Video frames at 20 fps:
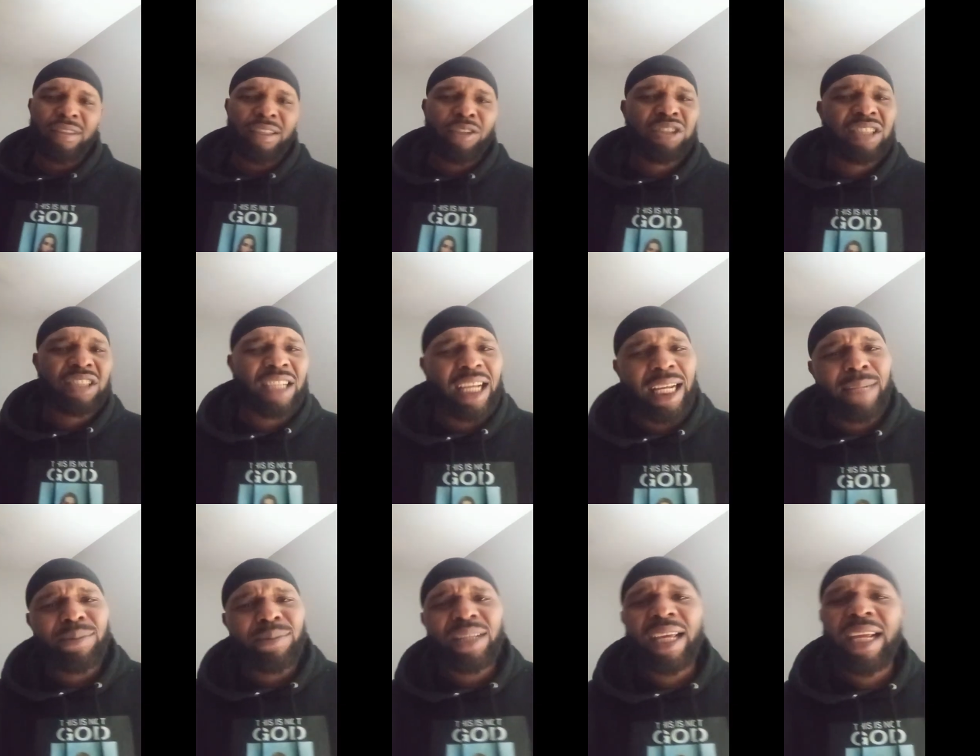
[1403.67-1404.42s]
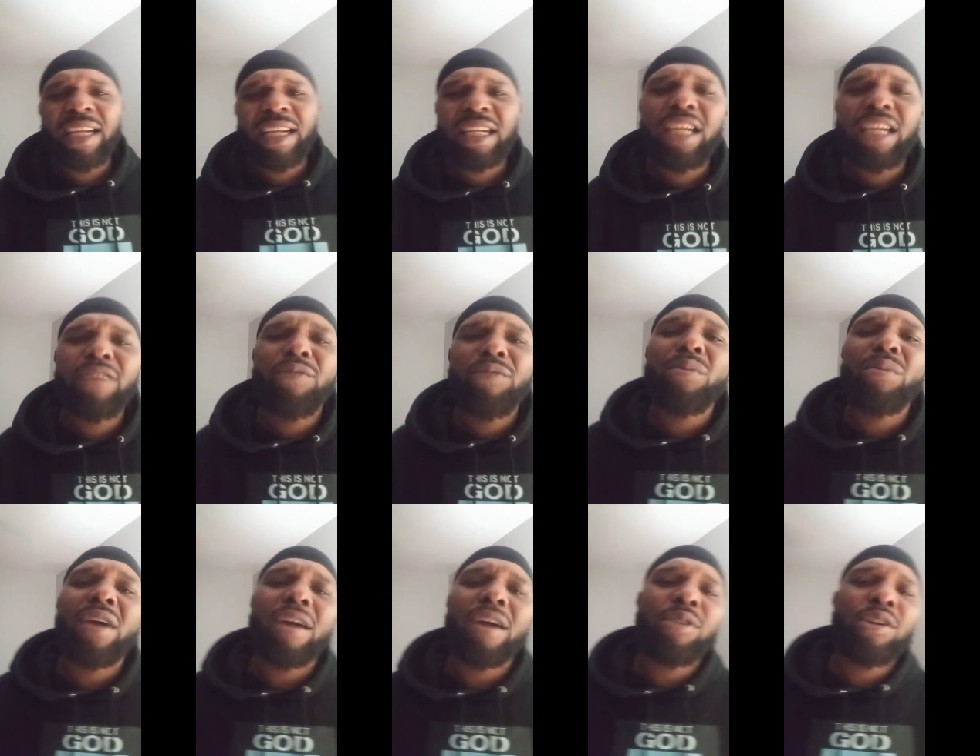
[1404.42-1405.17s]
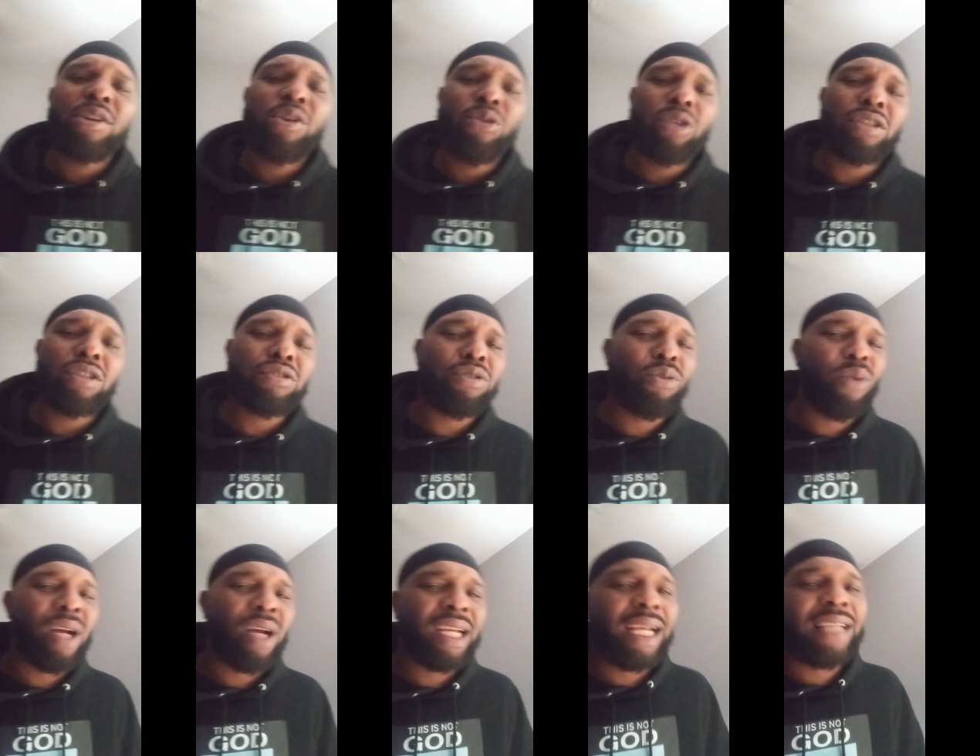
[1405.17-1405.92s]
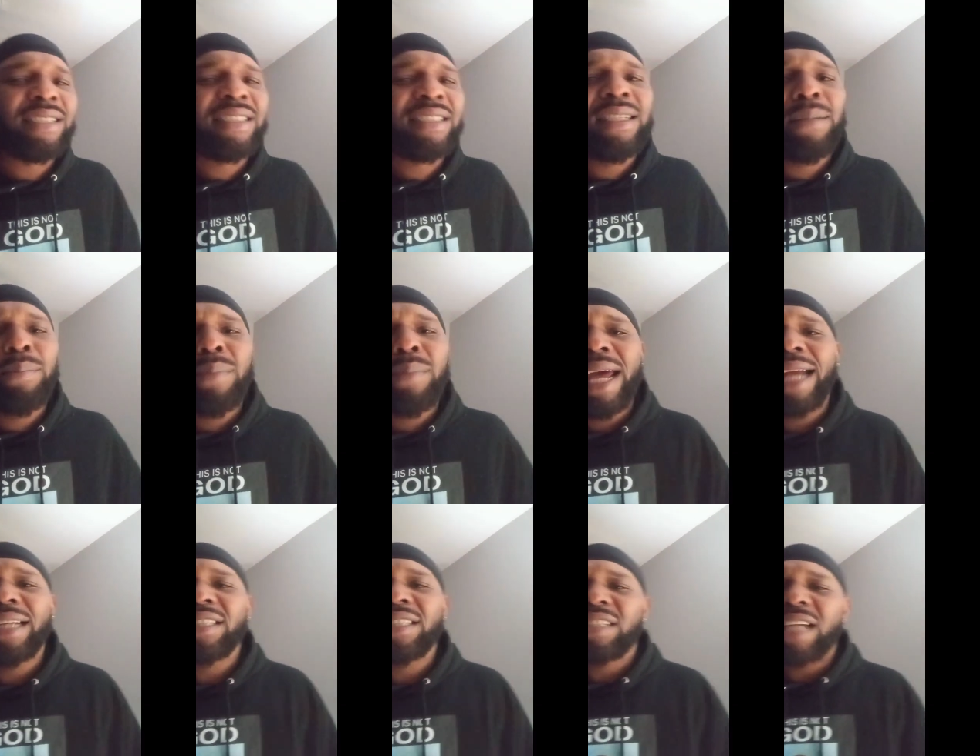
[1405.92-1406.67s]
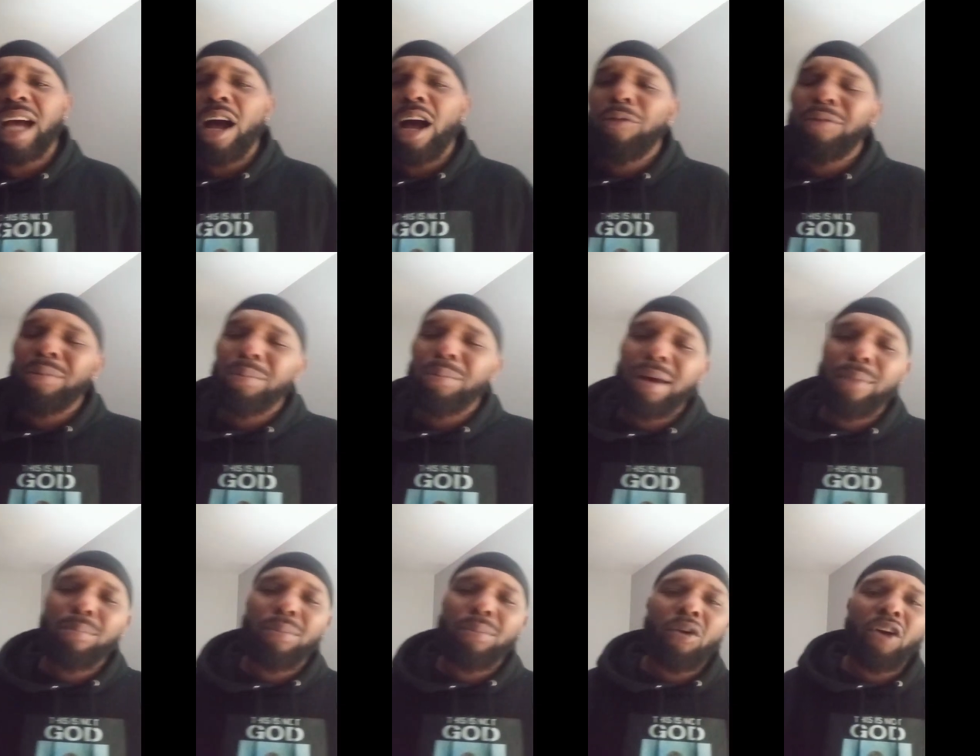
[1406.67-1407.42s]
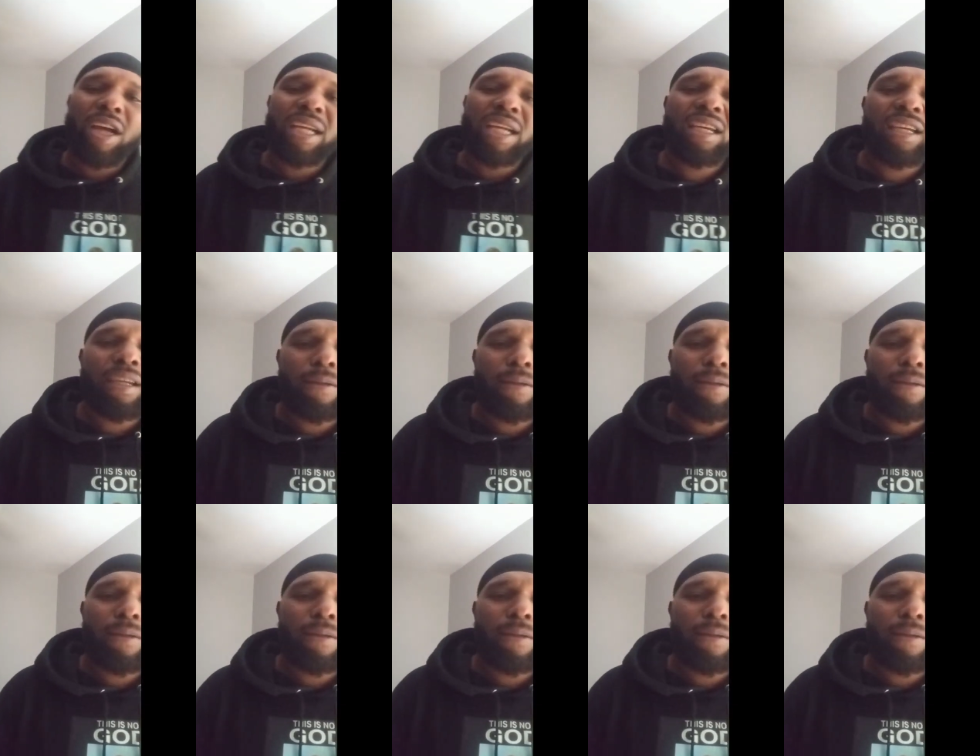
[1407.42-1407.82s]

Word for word: You know, same thing Keith Murray going through. While y'all sit back scoffing, my boy